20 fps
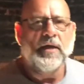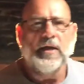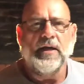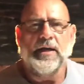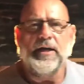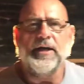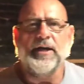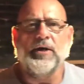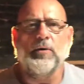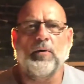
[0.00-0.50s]

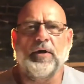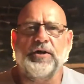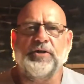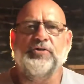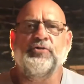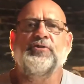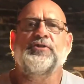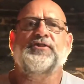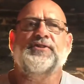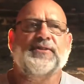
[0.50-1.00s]
anyway, you
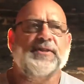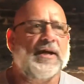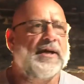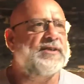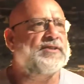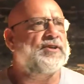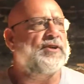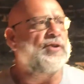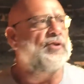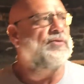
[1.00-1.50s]
just stay
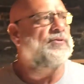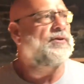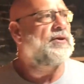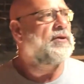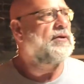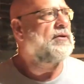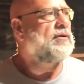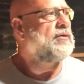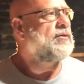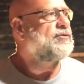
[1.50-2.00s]
tuned
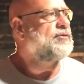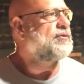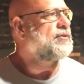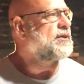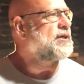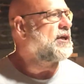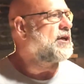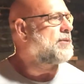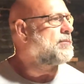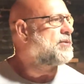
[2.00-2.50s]
to the
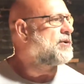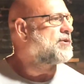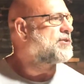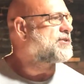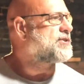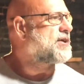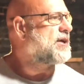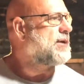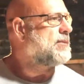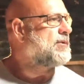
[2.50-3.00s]
King Piers
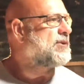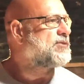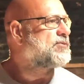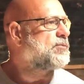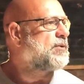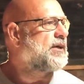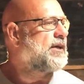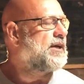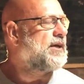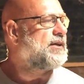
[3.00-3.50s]
team as
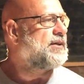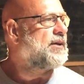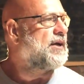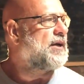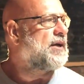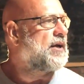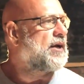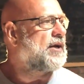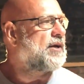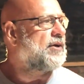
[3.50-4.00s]
we get
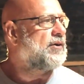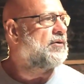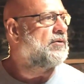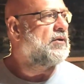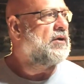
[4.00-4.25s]
done out here.